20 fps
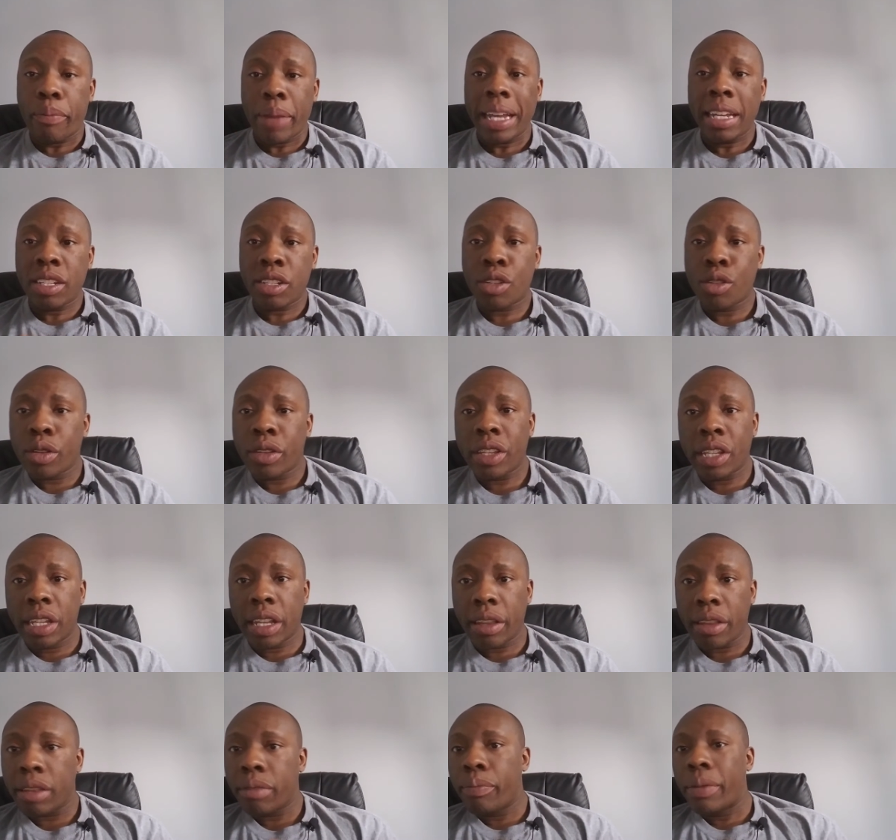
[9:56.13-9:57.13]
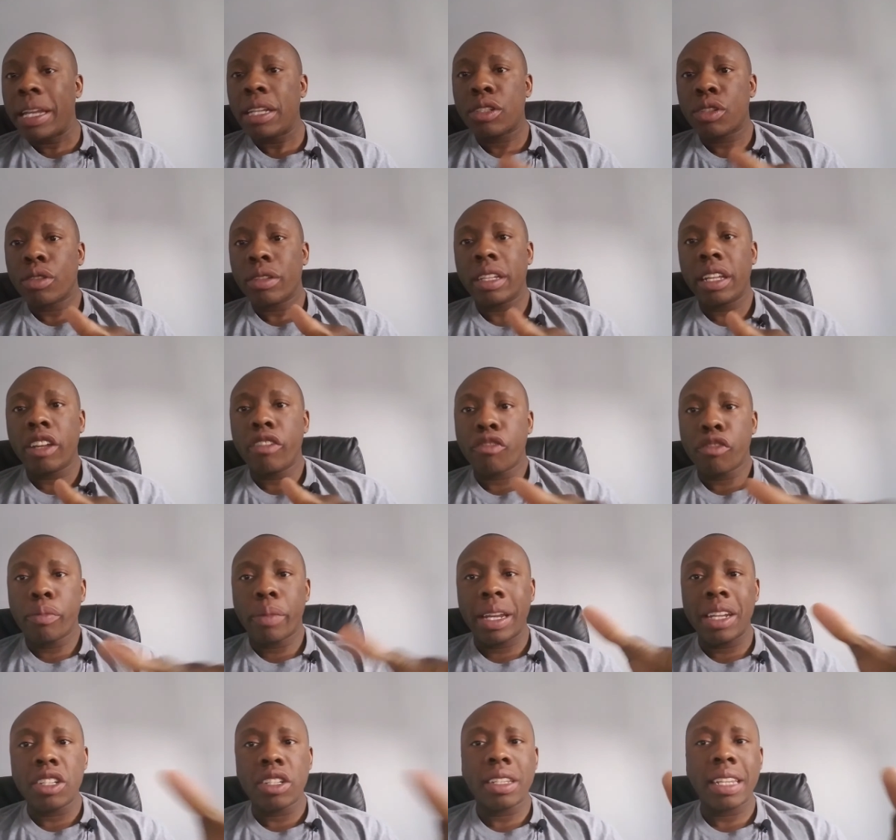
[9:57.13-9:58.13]
based on based on the
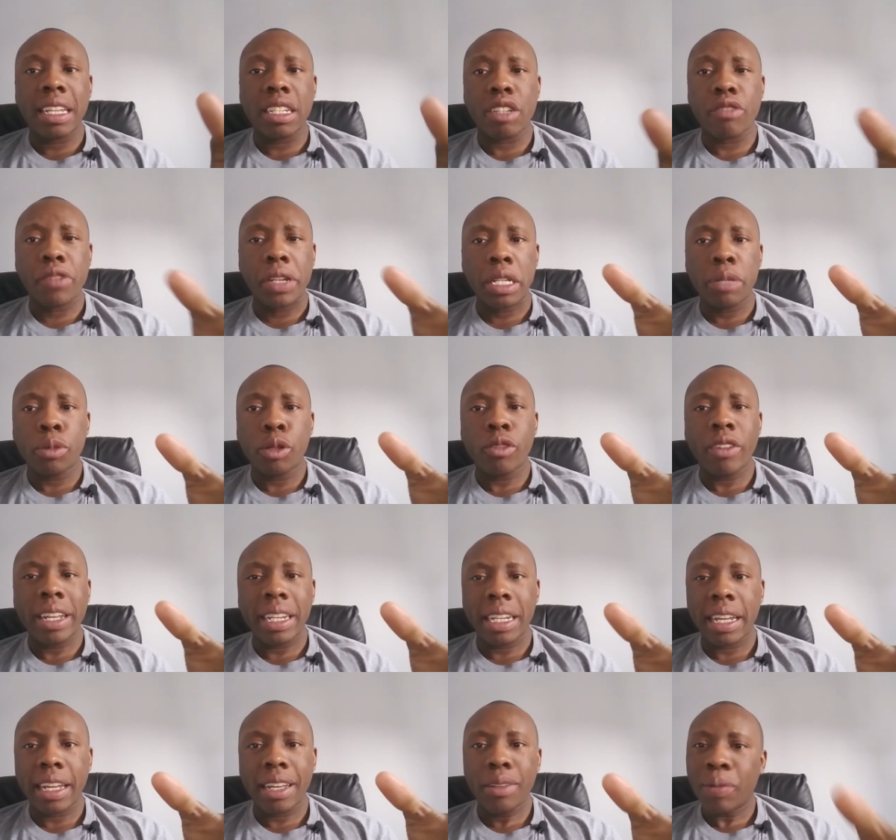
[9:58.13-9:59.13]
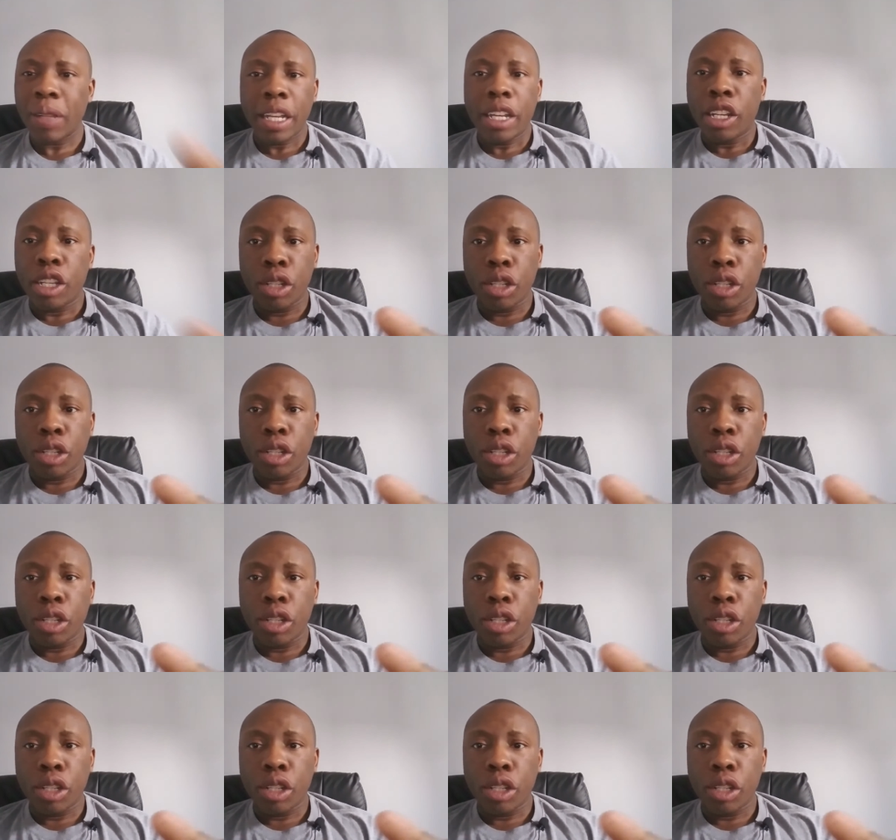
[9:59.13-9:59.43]
information that's available right now,